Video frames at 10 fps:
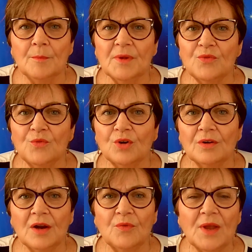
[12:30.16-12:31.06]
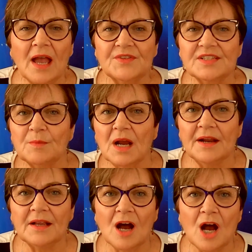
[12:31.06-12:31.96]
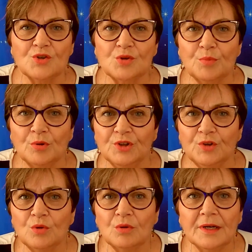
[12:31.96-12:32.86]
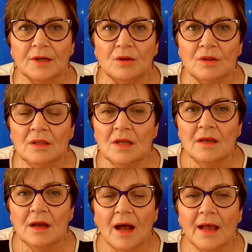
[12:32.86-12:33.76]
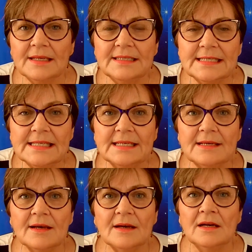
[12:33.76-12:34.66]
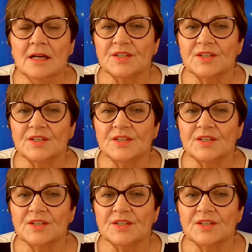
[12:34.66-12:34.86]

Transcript: If we have some kind of entrepreneurial idea,